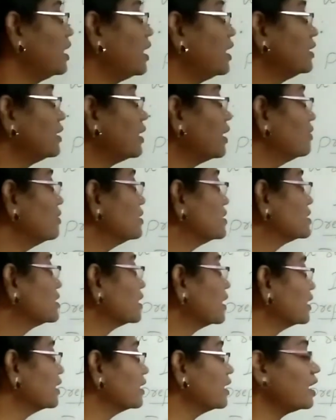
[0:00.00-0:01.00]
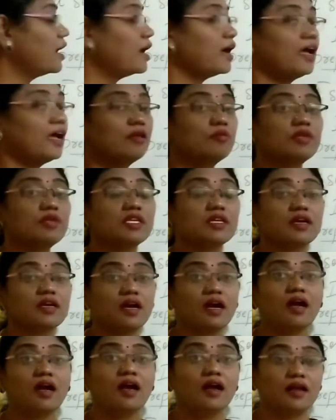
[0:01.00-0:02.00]
And I will say, I'm
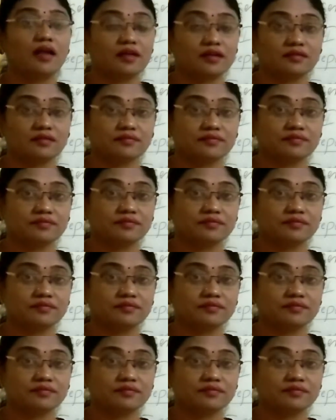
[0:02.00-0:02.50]
in car.